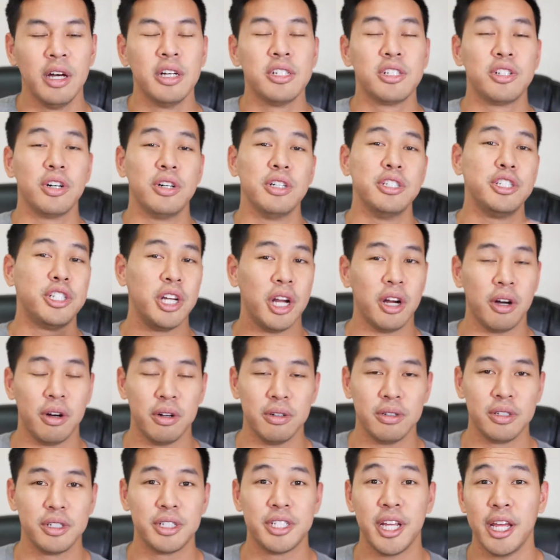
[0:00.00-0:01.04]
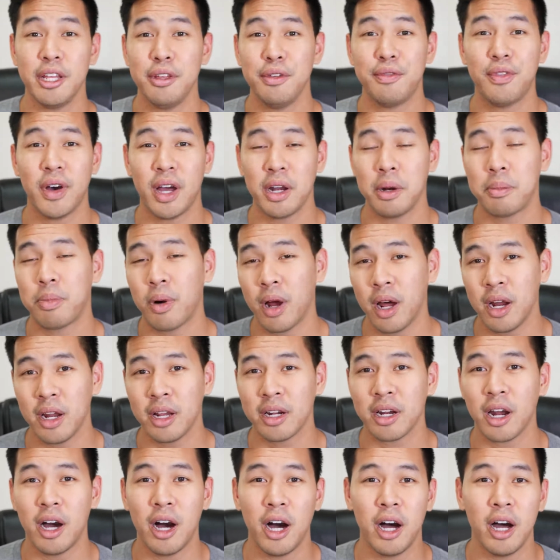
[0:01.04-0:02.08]
So in general, say you find a
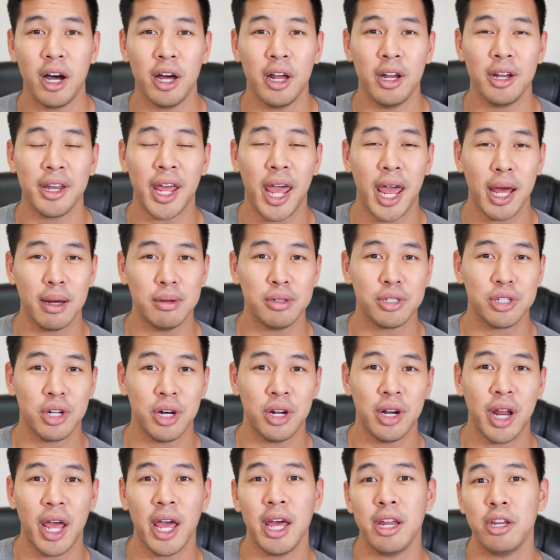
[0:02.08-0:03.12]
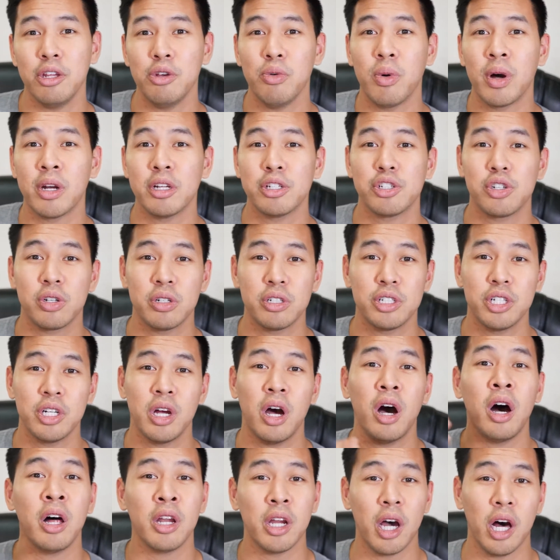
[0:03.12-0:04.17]
product on Amazon and you want to search it
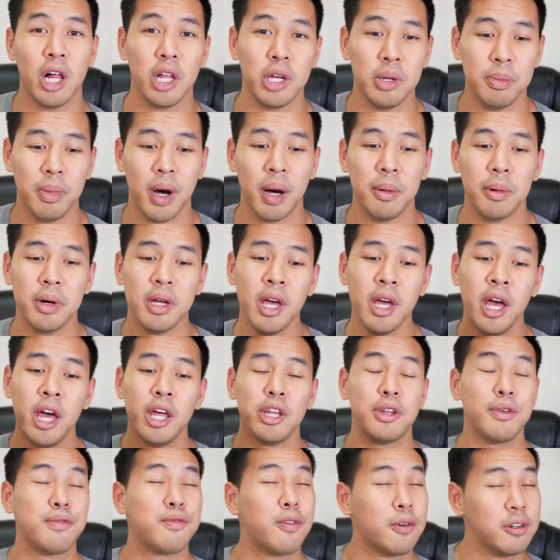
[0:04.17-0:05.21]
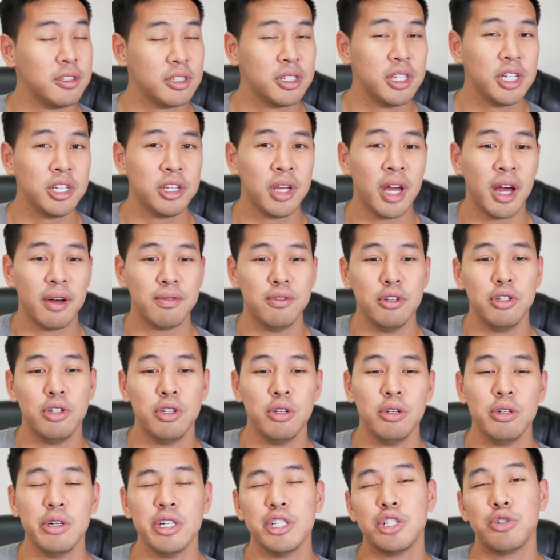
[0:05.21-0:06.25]
on Alibaba. The first thing you have to
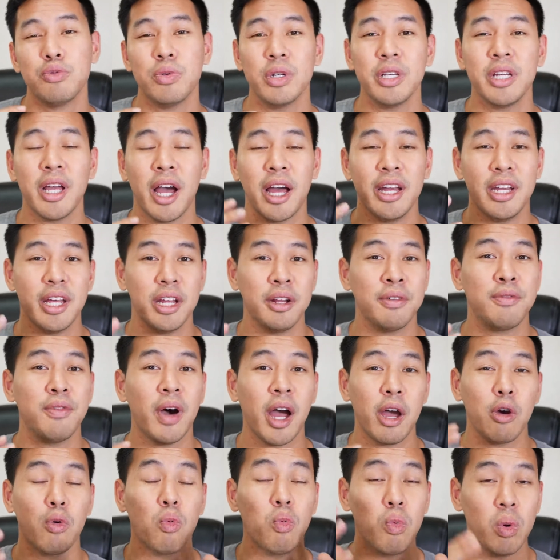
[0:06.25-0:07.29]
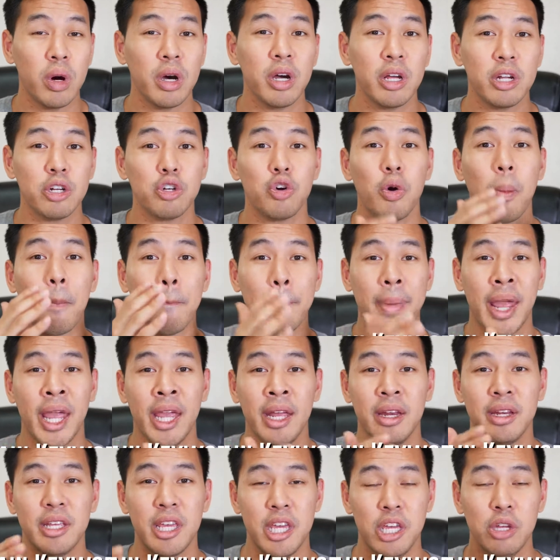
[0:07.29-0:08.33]
do is really identify what your
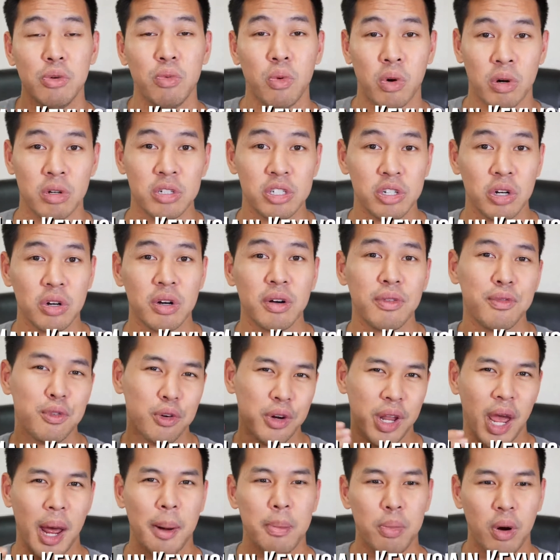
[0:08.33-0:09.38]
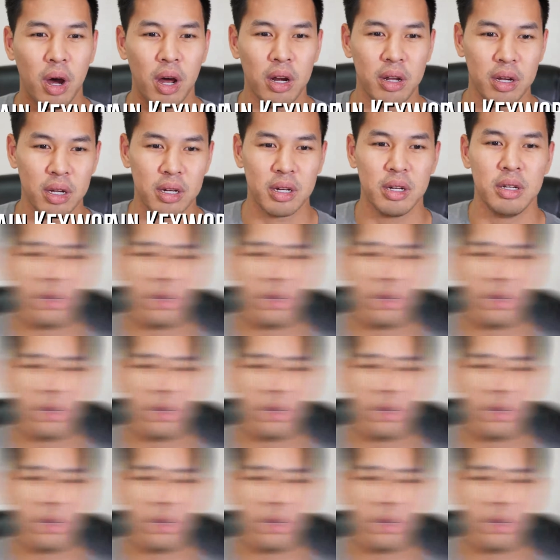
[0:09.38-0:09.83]
main keywords are for that product.